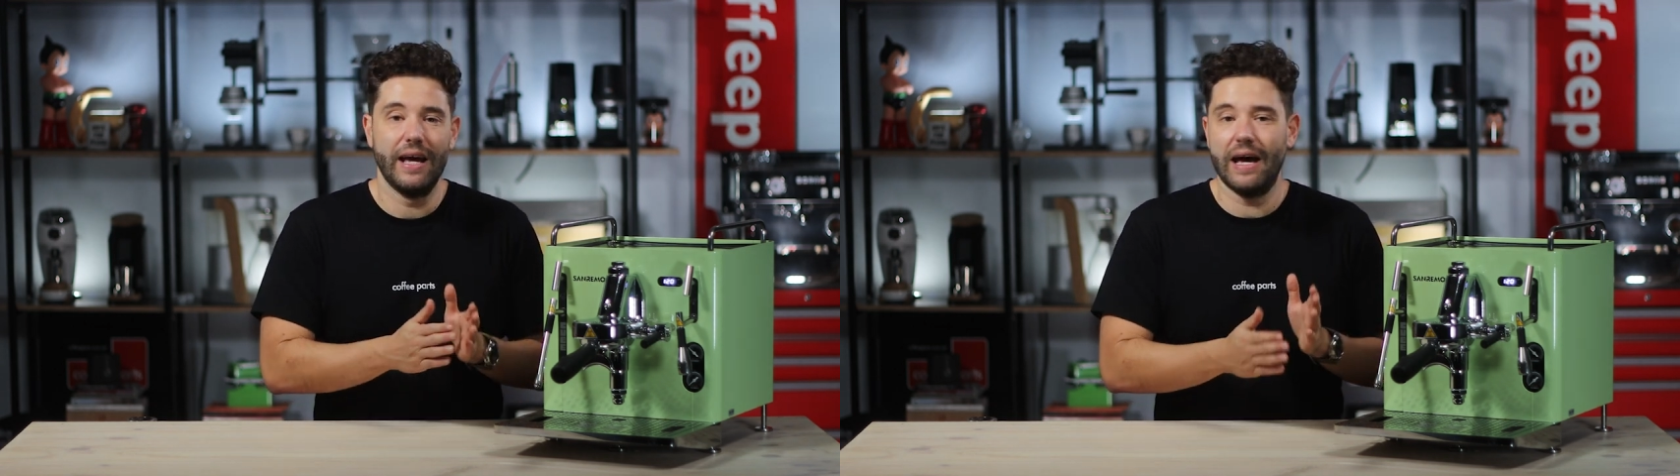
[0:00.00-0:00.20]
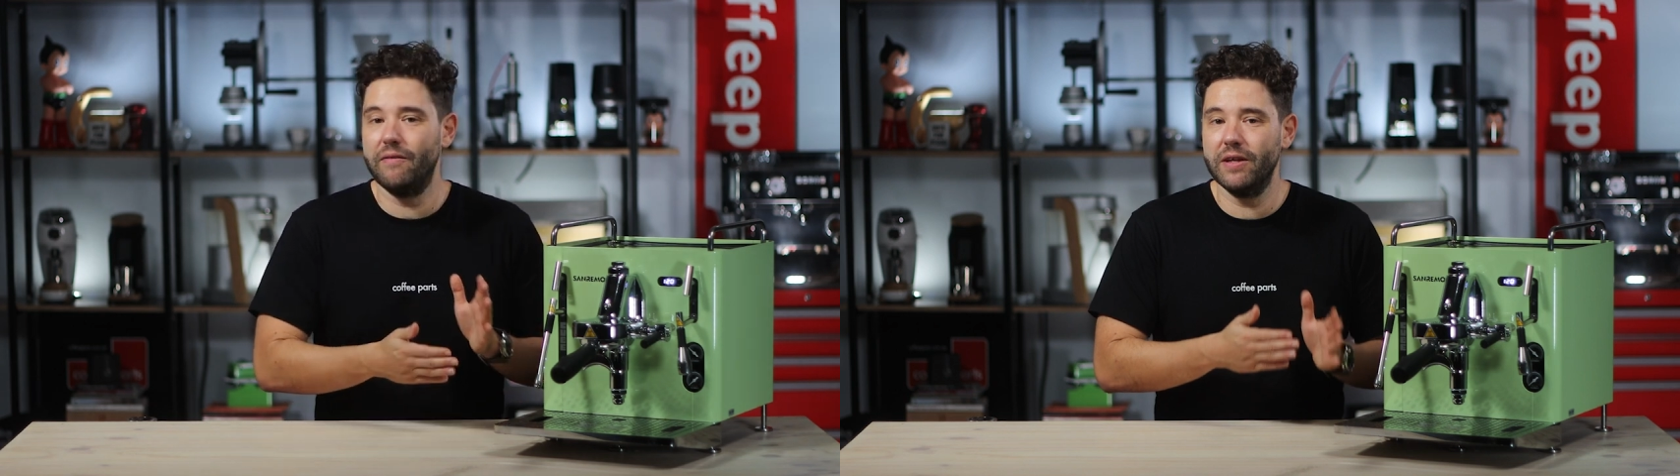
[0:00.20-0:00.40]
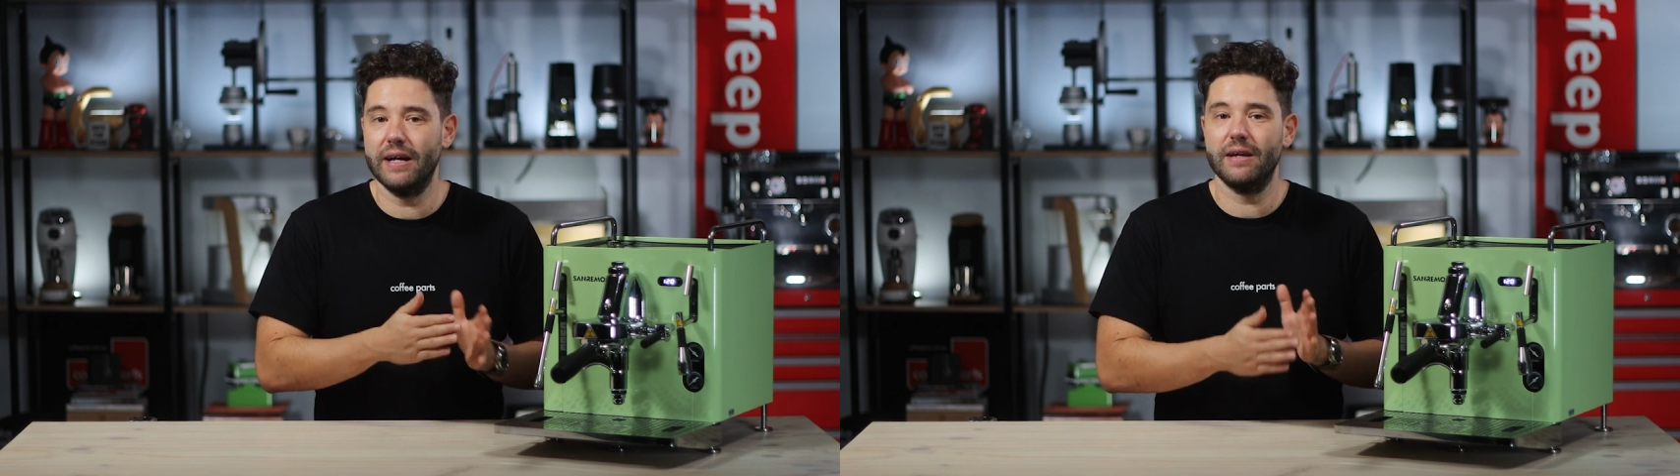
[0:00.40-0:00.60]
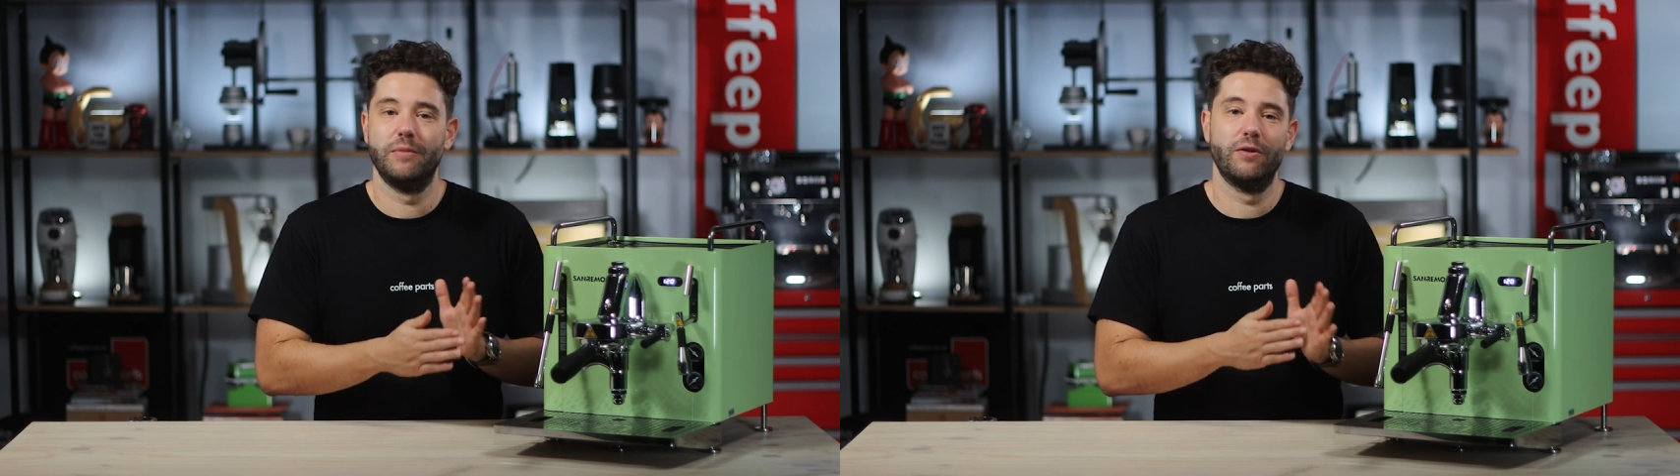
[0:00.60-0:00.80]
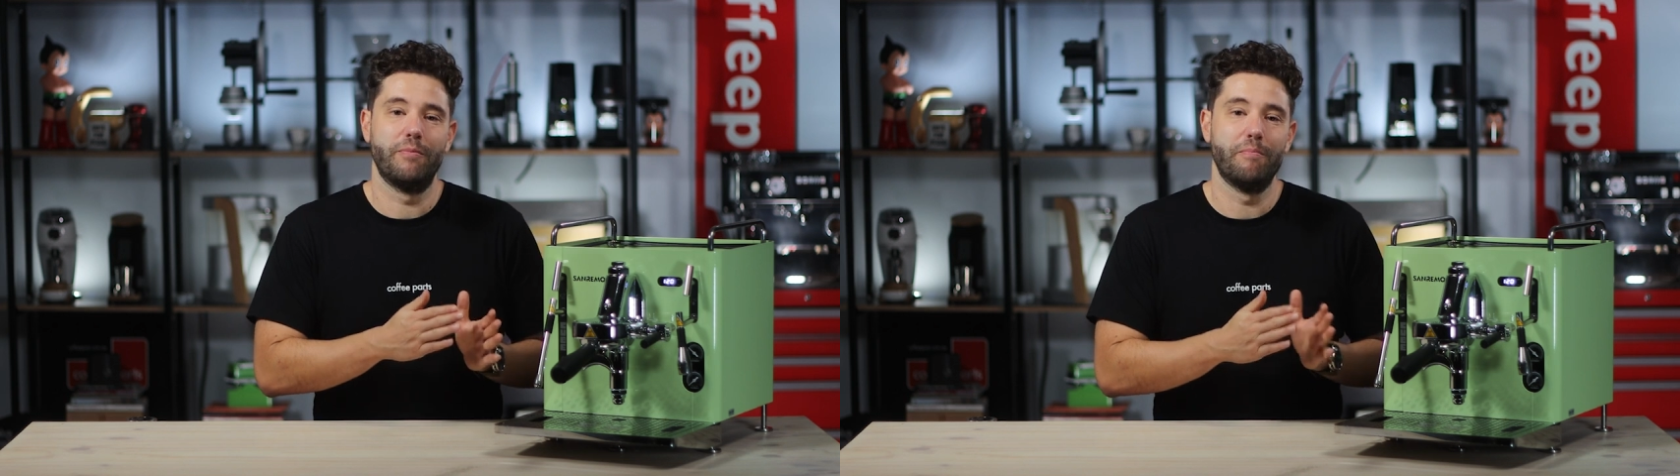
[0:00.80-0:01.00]
having like a
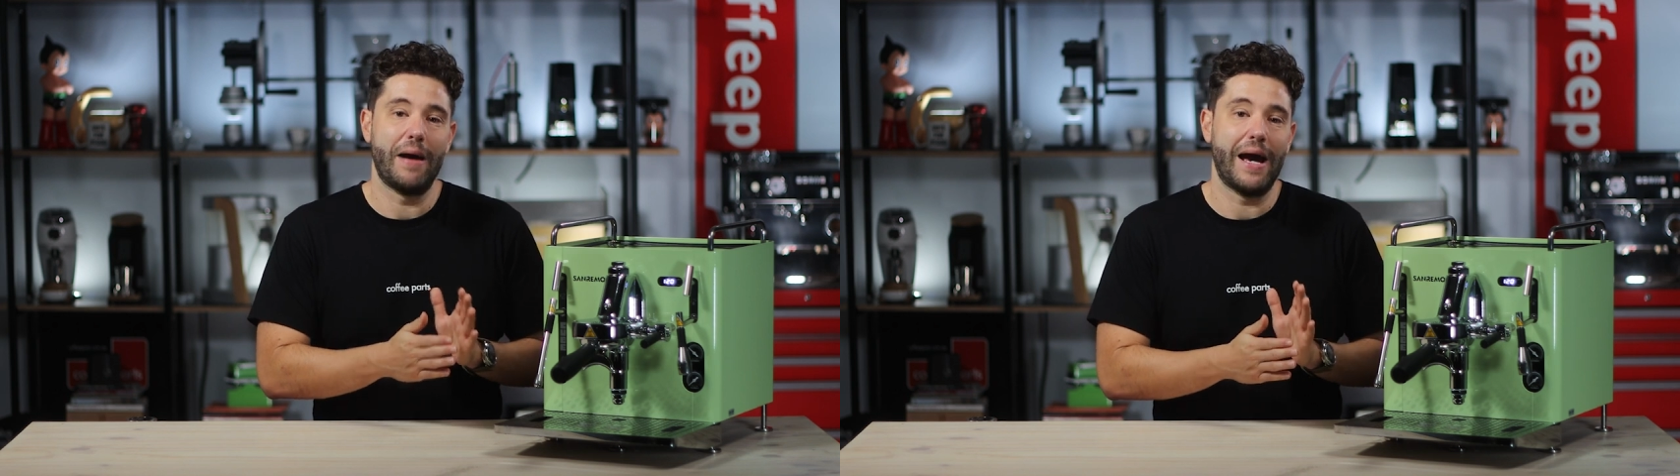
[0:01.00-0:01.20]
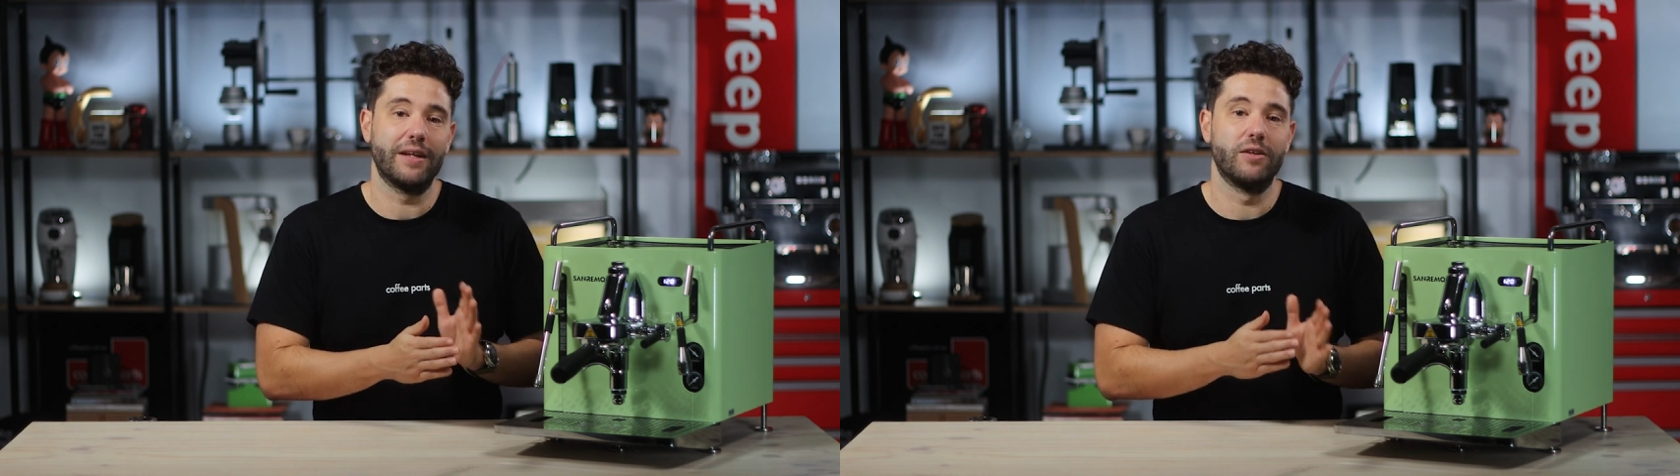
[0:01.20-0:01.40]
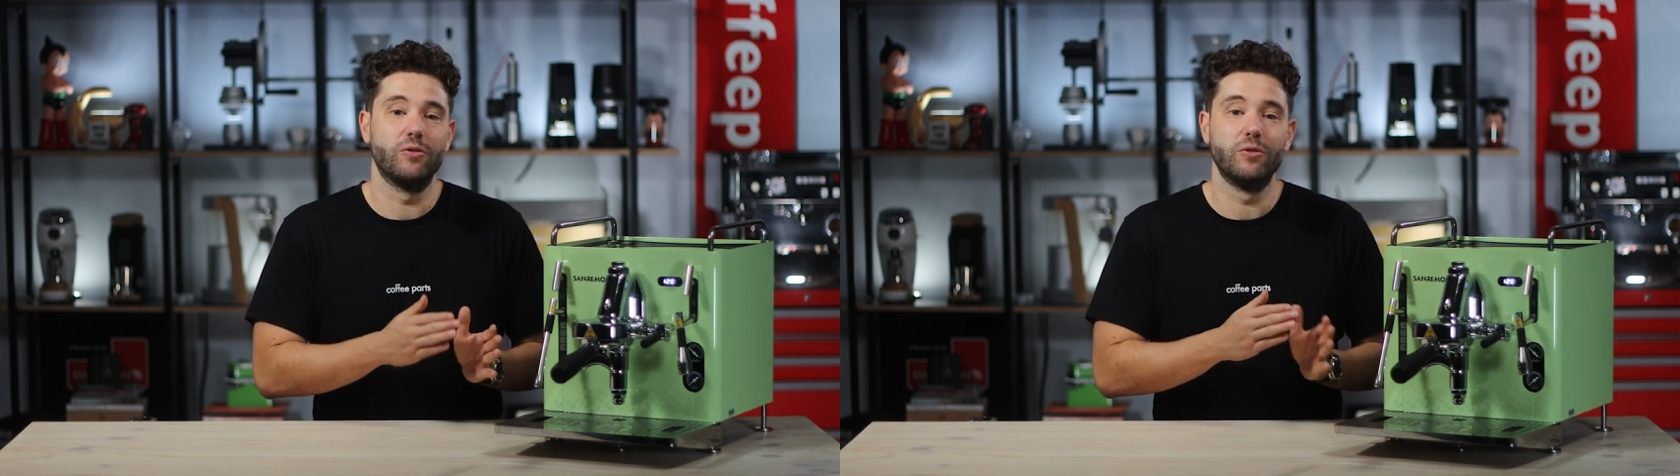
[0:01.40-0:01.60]
bit of a magnet